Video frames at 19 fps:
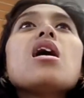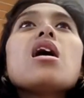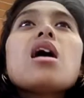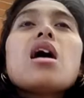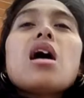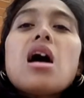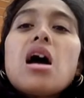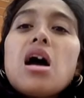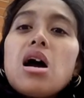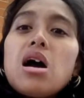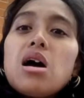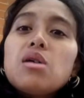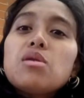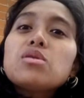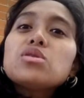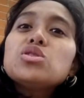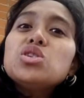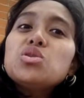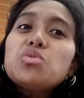
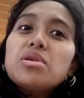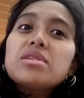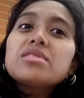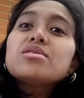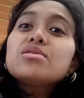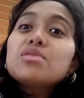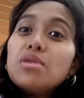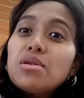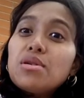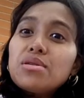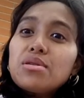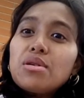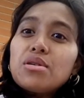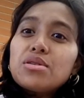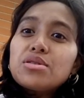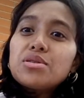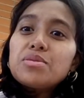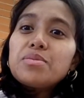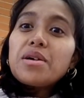how she was told
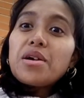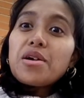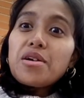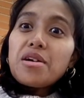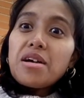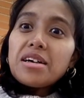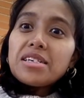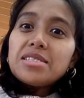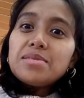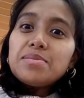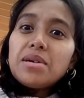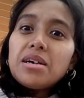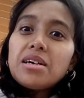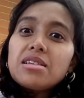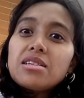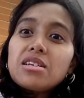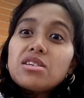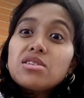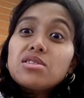also by her
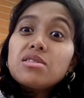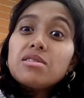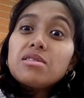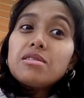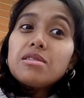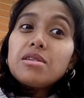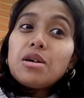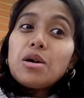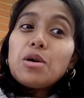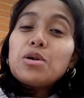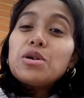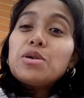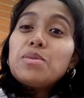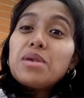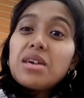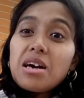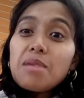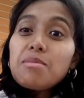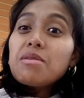husband that, oh, you're
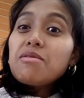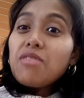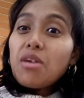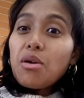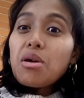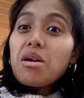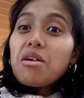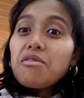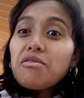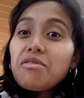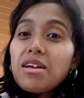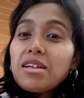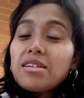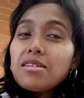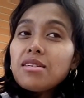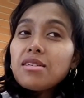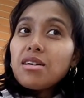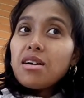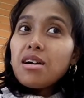becoming very
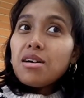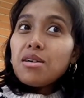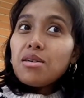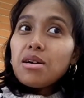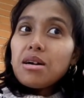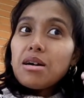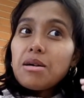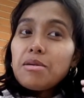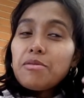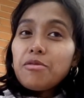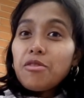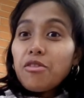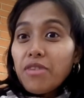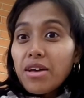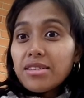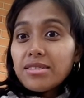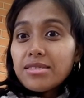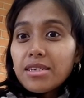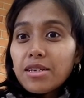
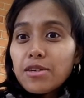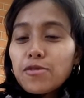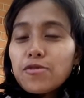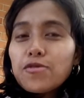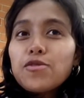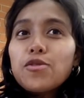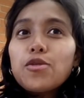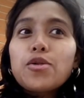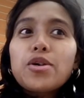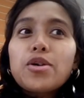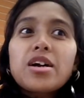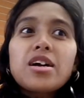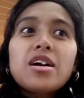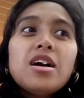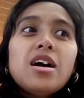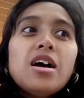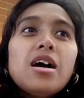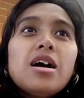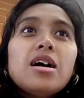offensive, or
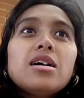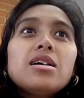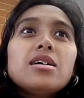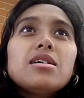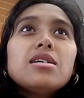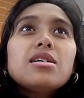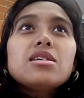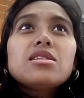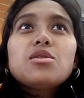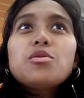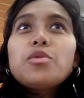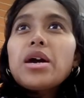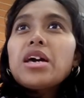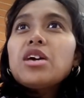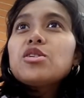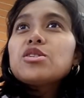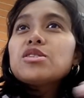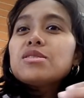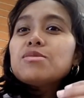the way
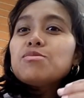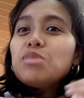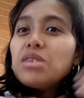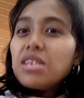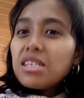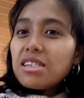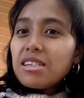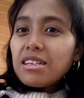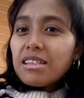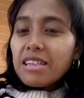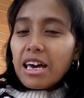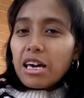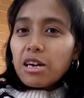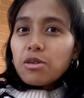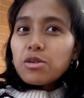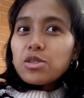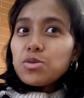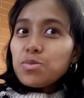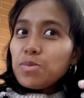you speak
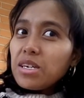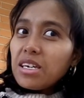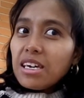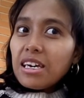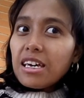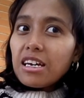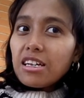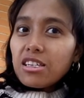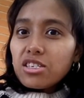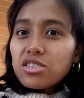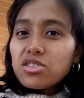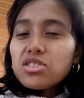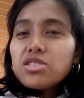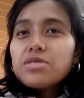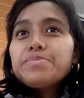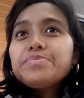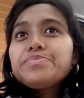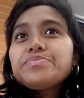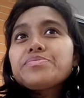English.